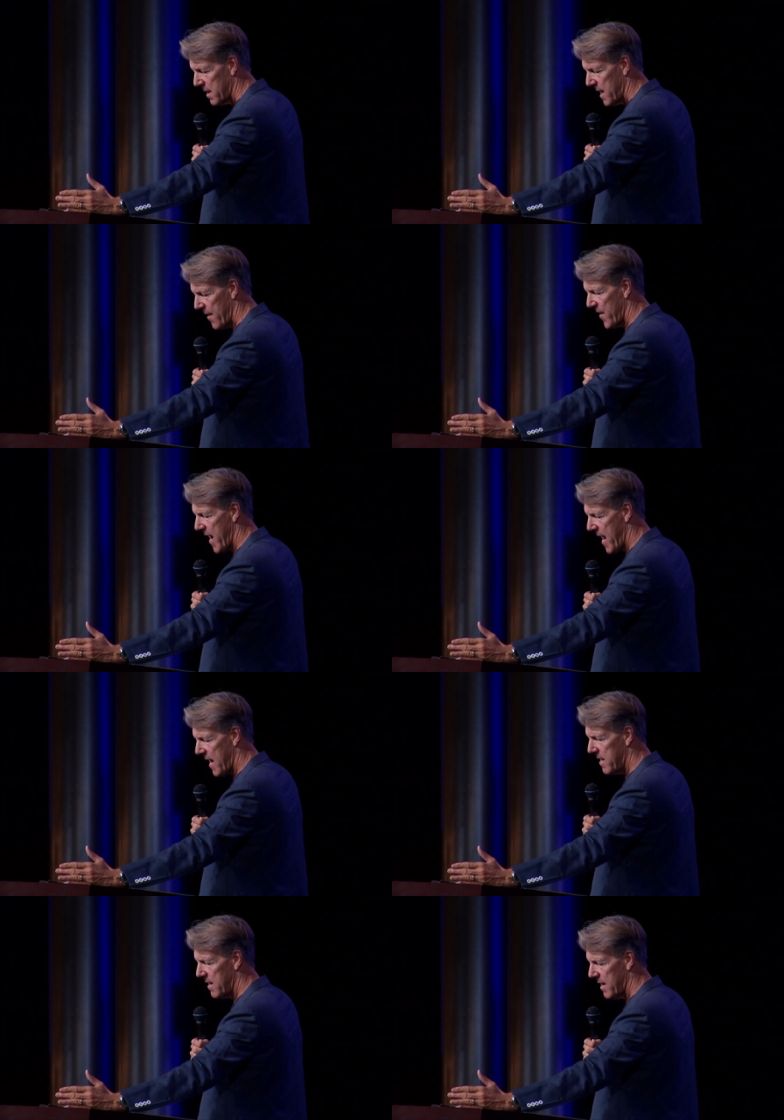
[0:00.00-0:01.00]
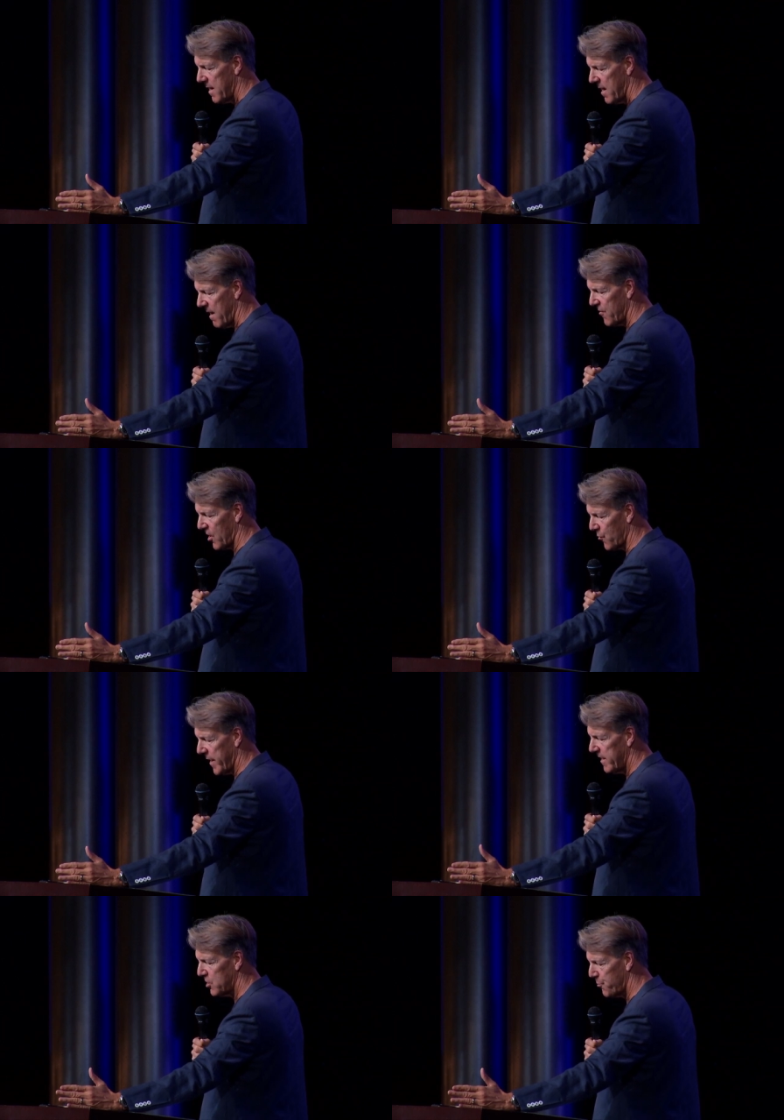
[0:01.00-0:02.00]
And the head of the
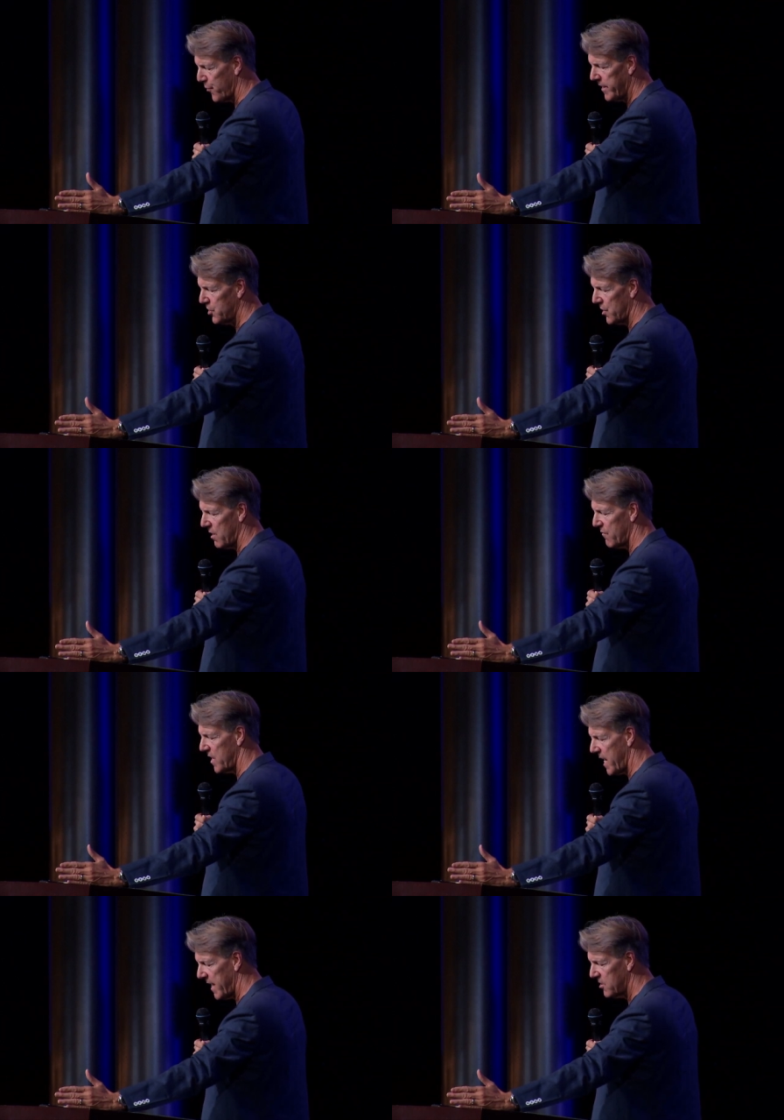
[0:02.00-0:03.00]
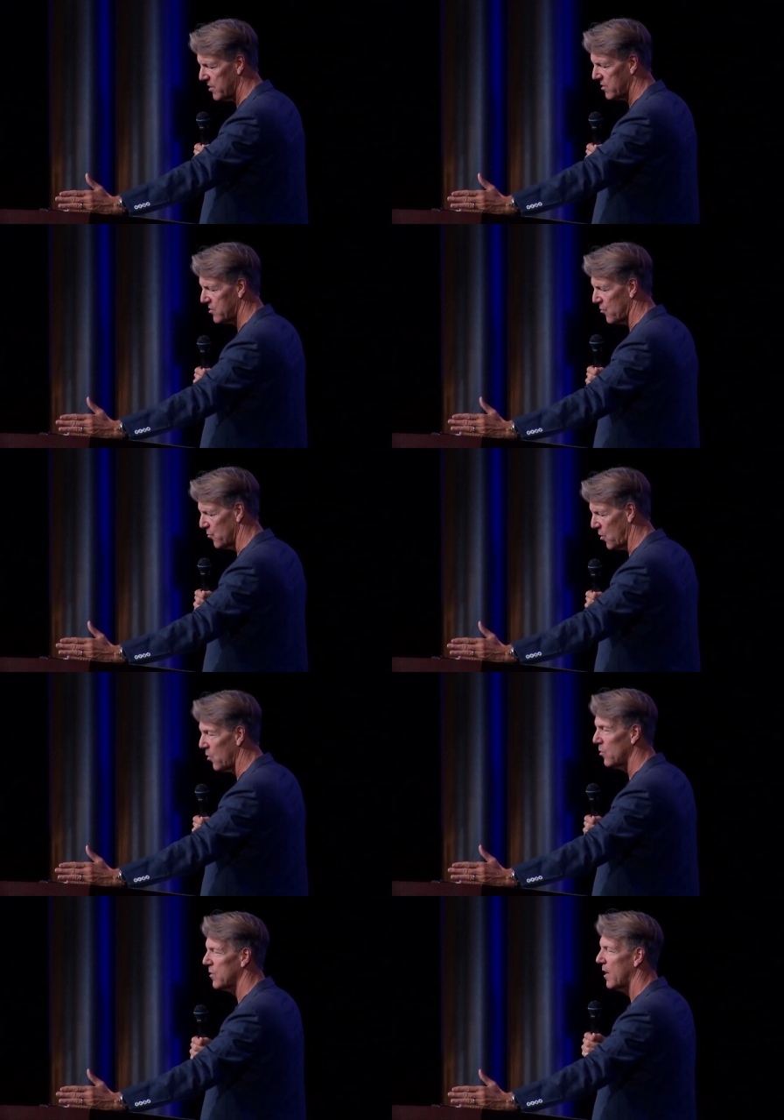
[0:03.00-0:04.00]
greatest preacher of the ages
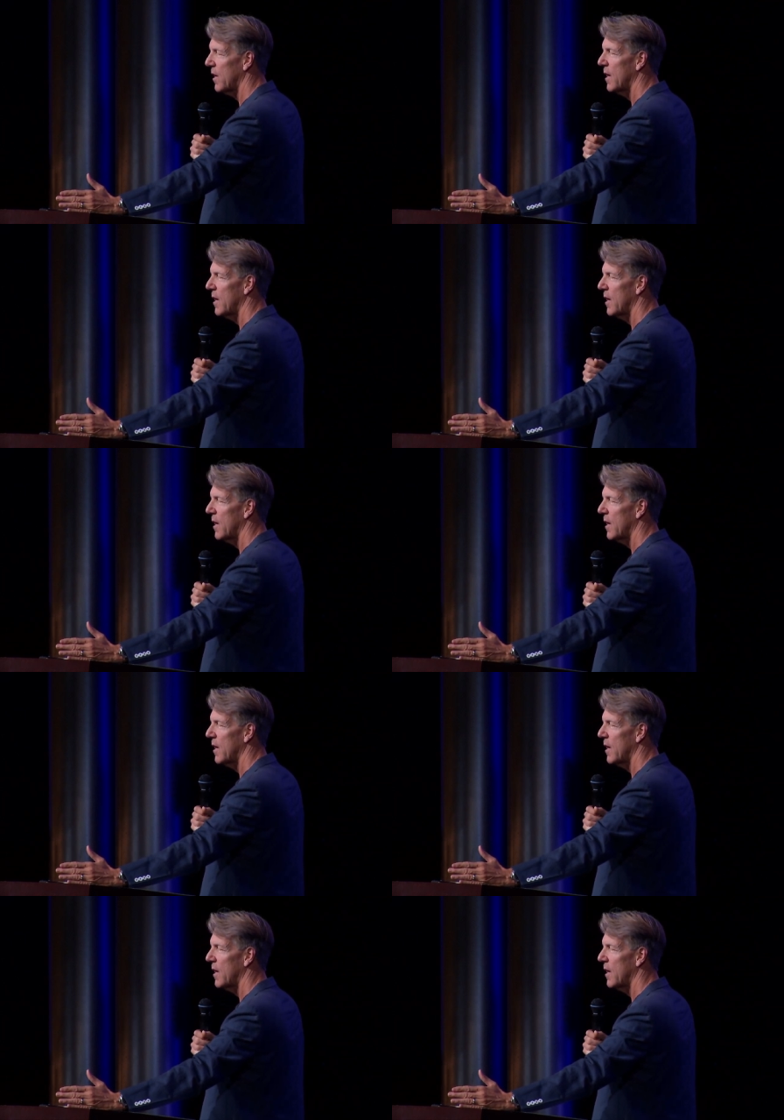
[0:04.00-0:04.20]
rolled